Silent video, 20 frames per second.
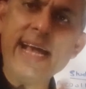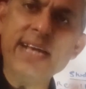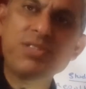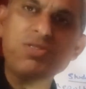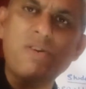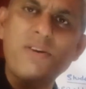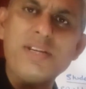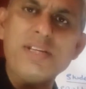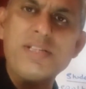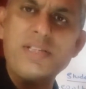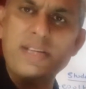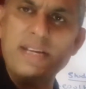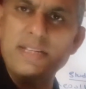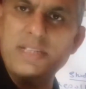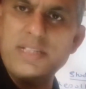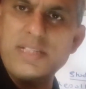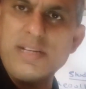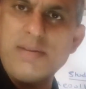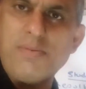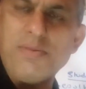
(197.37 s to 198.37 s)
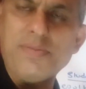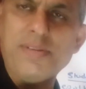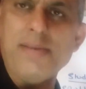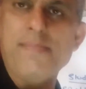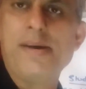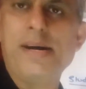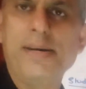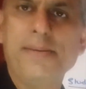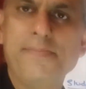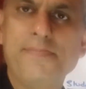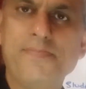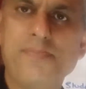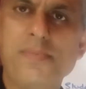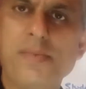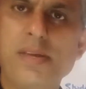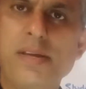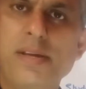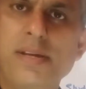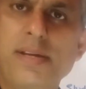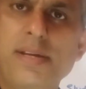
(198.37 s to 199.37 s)
as honest as some of them are.
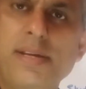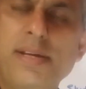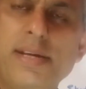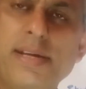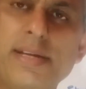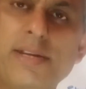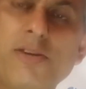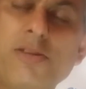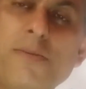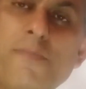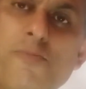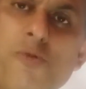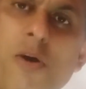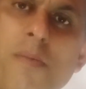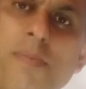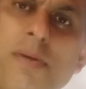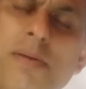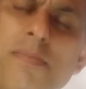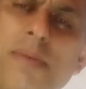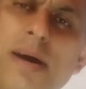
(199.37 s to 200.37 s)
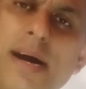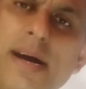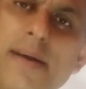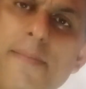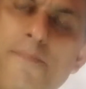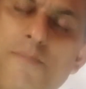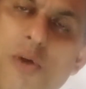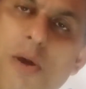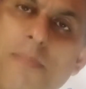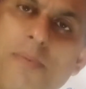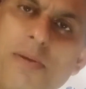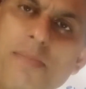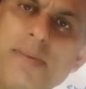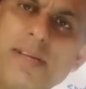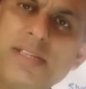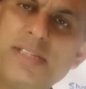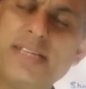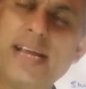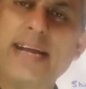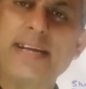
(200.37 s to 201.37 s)
Now, the problem
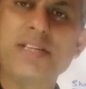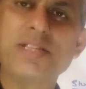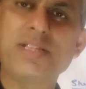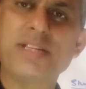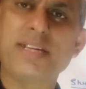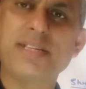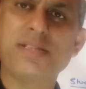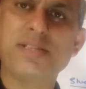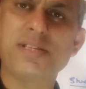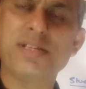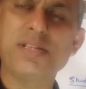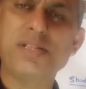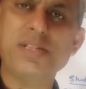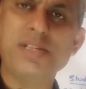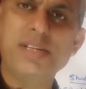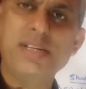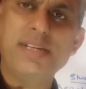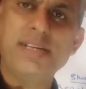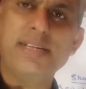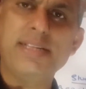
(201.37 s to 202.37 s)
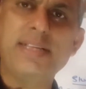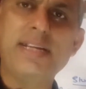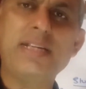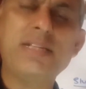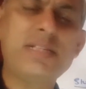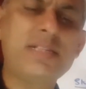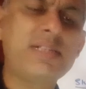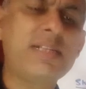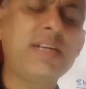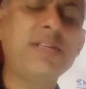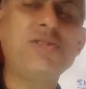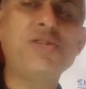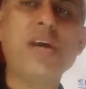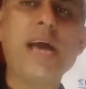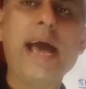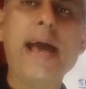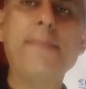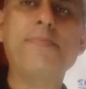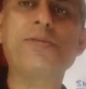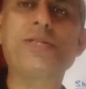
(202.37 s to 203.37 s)
in statistics is that such
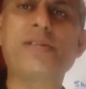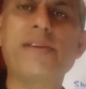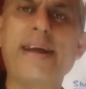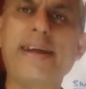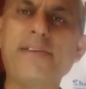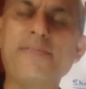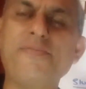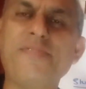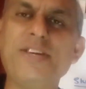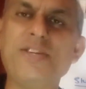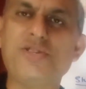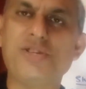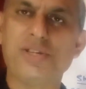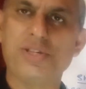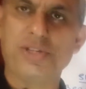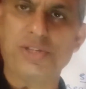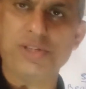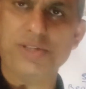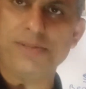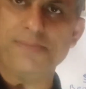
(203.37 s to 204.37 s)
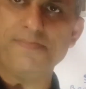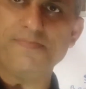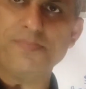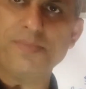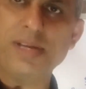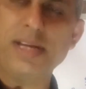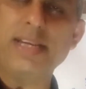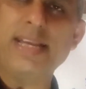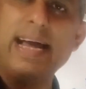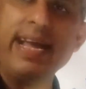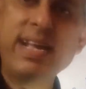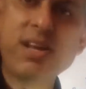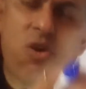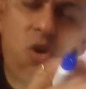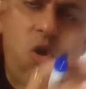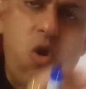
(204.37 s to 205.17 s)
abstract features like